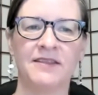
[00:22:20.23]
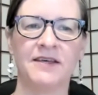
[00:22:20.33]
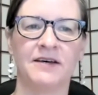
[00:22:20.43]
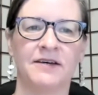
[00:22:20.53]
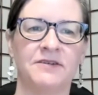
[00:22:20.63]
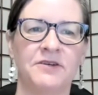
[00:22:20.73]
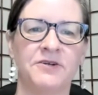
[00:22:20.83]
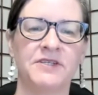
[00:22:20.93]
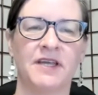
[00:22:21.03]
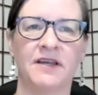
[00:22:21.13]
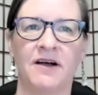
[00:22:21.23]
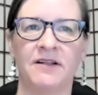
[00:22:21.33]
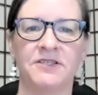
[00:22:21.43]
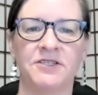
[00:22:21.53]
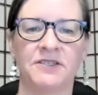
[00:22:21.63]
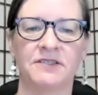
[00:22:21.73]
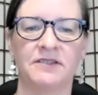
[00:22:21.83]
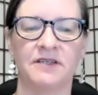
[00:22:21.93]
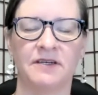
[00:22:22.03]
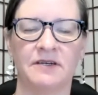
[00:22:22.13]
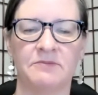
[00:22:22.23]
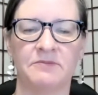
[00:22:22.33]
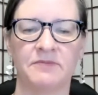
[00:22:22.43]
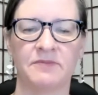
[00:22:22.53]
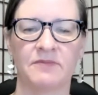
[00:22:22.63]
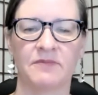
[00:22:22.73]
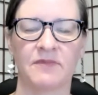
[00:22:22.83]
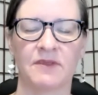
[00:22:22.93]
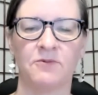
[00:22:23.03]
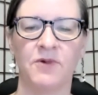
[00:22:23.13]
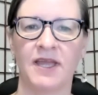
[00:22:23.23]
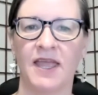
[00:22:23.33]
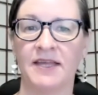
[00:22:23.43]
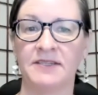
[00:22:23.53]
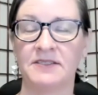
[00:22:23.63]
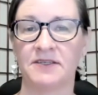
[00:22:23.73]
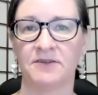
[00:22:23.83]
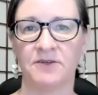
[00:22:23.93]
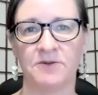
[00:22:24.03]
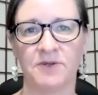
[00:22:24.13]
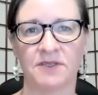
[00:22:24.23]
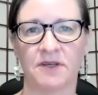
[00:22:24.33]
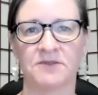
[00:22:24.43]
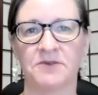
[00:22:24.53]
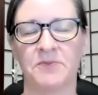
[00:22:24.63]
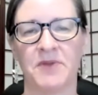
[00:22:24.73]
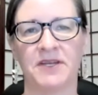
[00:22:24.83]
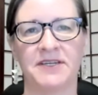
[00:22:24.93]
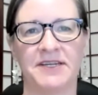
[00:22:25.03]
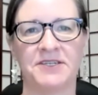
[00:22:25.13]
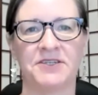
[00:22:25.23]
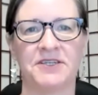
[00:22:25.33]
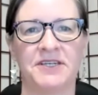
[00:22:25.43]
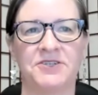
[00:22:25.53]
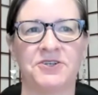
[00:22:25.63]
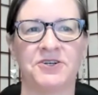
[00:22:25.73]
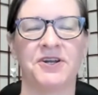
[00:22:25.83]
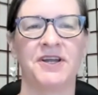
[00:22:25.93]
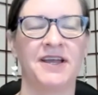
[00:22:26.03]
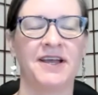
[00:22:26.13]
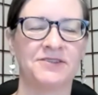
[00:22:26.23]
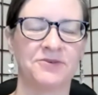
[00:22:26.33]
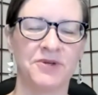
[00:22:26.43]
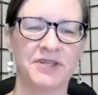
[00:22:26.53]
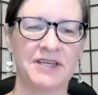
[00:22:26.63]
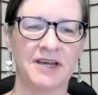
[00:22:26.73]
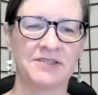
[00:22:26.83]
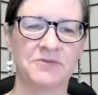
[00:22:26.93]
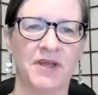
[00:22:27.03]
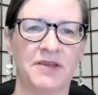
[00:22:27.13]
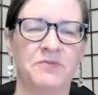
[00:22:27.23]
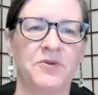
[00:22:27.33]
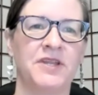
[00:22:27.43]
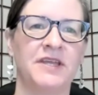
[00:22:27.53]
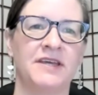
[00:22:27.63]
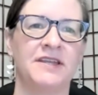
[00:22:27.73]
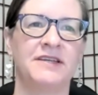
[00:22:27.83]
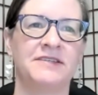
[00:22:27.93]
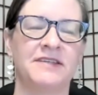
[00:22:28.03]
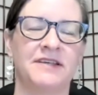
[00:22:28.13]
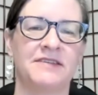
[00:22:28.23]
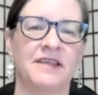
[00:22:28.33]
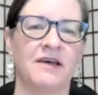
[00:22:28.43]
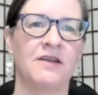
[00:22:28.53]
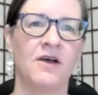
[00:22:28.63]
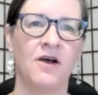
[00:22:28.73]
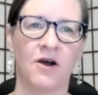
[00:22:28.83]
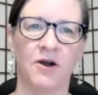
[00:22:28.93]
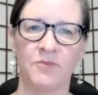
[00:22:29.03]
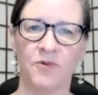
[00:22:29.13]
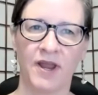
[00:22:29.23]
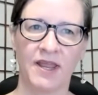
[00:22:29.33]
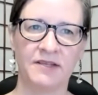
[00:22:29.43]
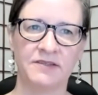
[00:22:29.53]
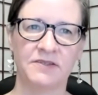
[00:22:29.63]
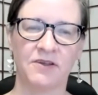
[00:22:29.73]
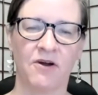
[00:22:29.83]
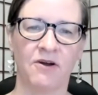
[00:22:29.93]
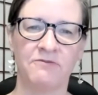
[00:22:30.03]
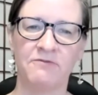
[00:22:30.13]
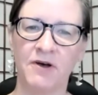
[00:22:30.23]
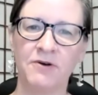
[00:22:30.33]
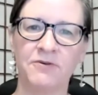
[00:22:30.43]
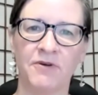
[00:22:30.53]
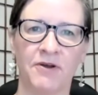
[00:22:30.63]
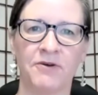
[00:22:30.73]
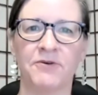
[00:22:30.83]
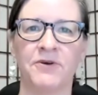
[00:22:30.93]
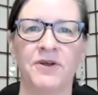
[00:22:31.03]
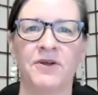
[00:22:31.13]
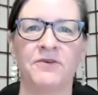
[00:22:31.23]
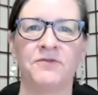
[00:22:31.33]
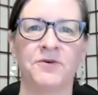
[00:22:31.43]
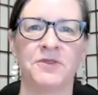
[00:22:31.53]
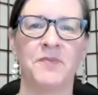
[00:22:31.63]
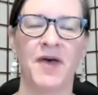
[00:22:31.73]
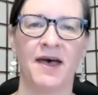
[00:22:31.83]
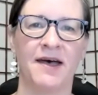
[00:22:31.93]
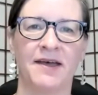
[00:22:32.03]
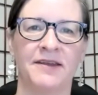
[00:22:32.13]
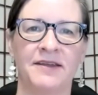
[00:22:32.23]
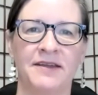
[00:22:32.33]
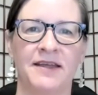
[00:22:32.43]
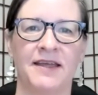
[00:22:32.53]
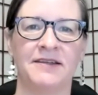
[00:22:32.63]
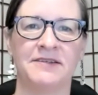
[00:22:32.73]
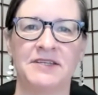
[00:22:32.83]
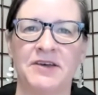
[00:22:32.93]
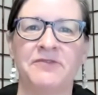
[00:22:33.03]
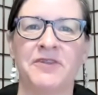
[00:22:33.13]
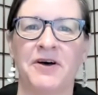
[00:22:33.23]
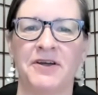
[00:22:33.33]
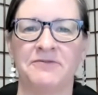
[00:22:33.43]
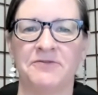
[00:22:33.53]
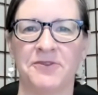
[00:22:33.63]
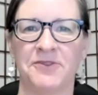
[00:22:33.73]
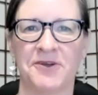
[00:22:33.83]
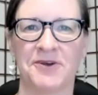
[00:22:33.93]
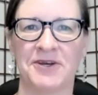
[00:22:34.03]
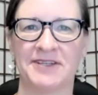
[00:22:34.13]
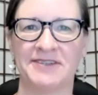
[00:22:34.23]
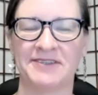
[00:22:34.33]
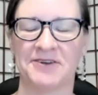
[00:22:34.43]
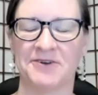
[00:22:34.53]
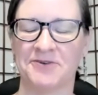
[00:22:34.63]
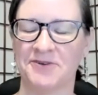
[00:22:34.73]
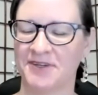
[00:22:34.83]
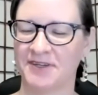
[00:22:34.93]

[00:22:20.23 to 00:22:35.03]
The neuropsychologist Rick Hansen, who is also a meditation teacher, has a really nice way of putting it. He says that our brains are Velcro for the bad and Teflon for the good. So,